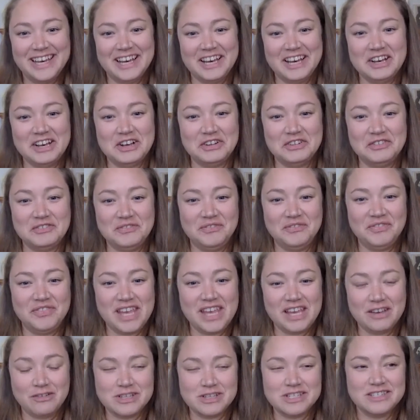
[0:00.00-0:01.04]
Um,
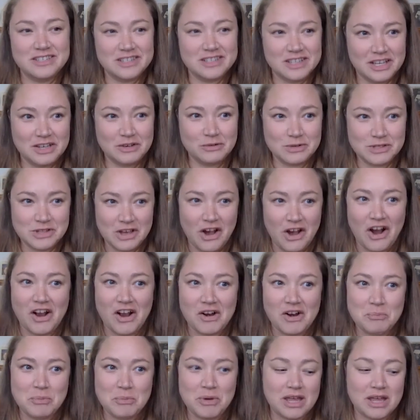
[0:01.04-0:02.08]
it was, it was hard,
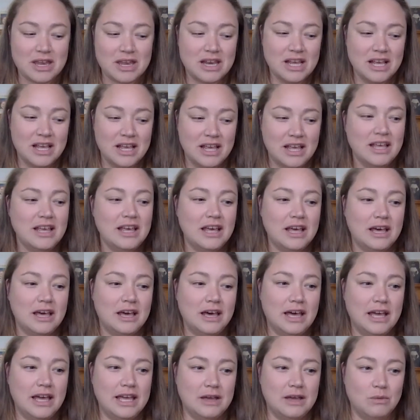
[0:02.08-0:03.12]
but
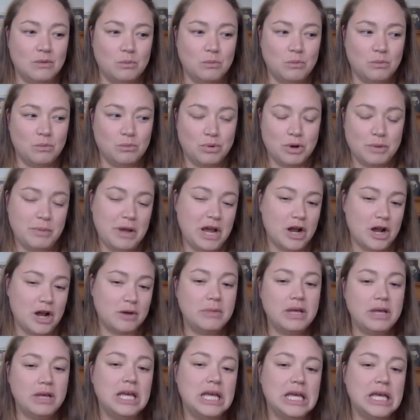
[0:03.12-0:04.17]
it prepared
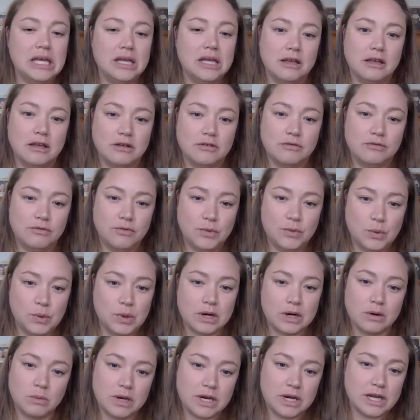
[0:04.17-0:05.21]
me
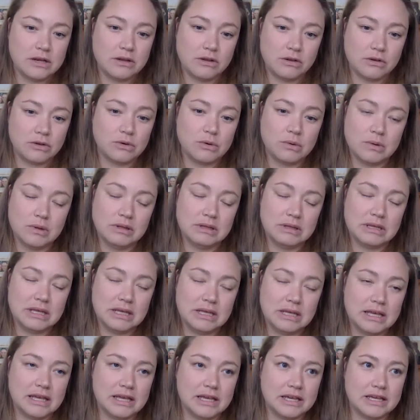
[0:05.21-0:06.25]
for what I do.
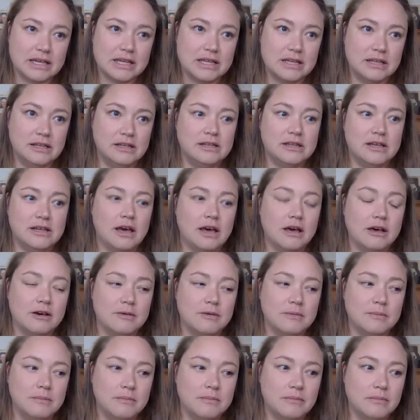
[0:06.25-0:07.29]
And
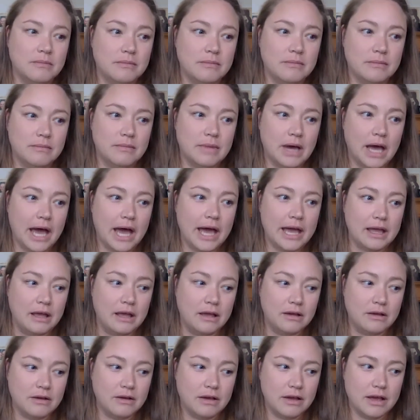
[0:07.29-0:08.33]
um,
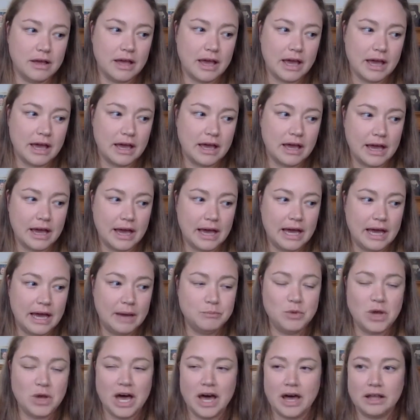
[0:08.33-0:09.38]
I,
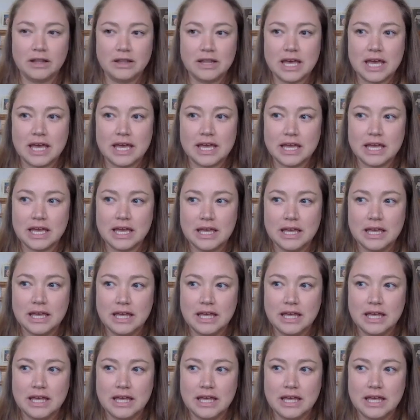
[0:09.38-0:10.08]
I'm not like,